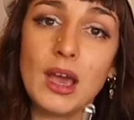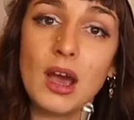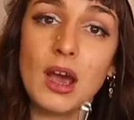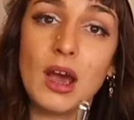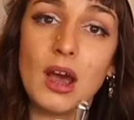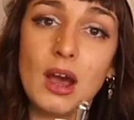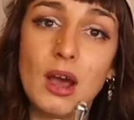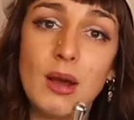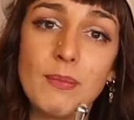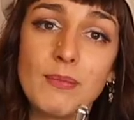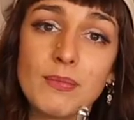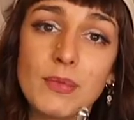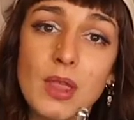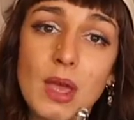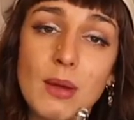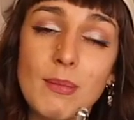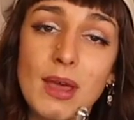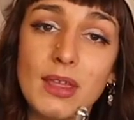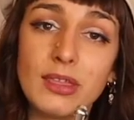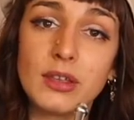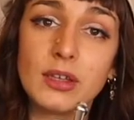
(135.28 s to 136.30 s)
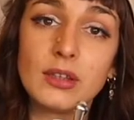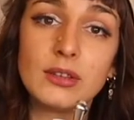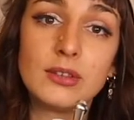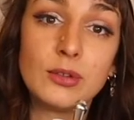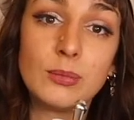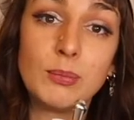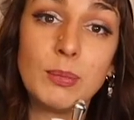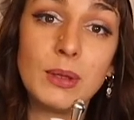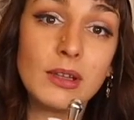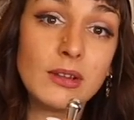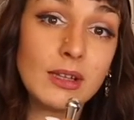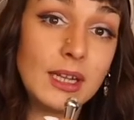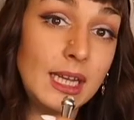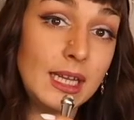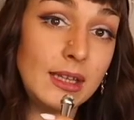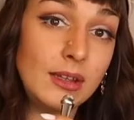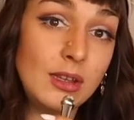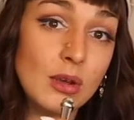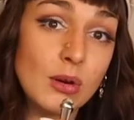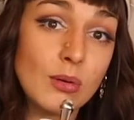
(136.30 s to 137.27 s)
a method to build
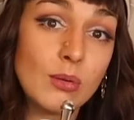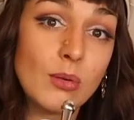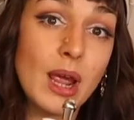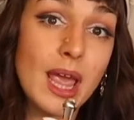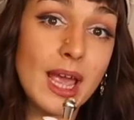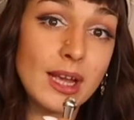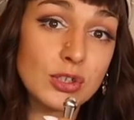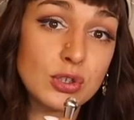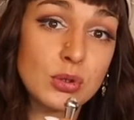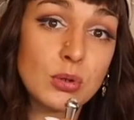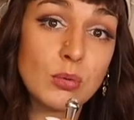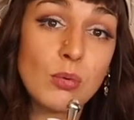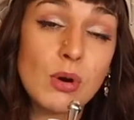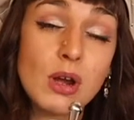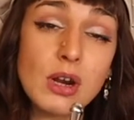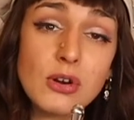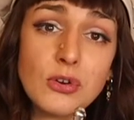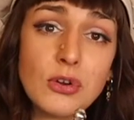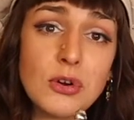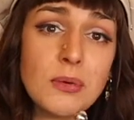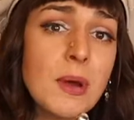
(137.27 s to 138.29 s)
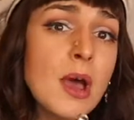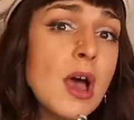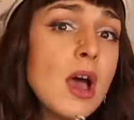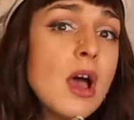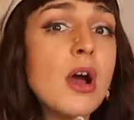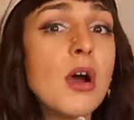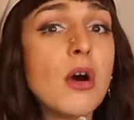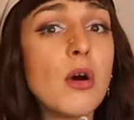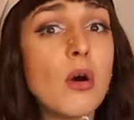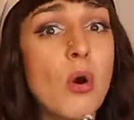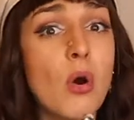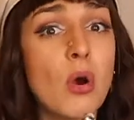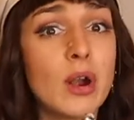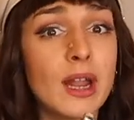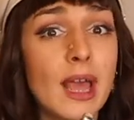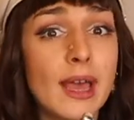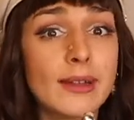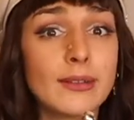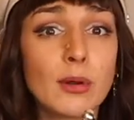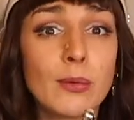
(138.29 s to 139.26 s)
in your actual wardrobe, or
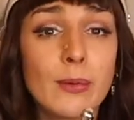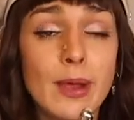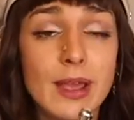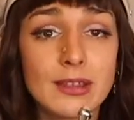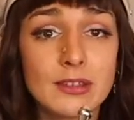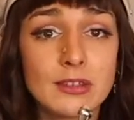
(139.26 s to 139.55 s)
otherwise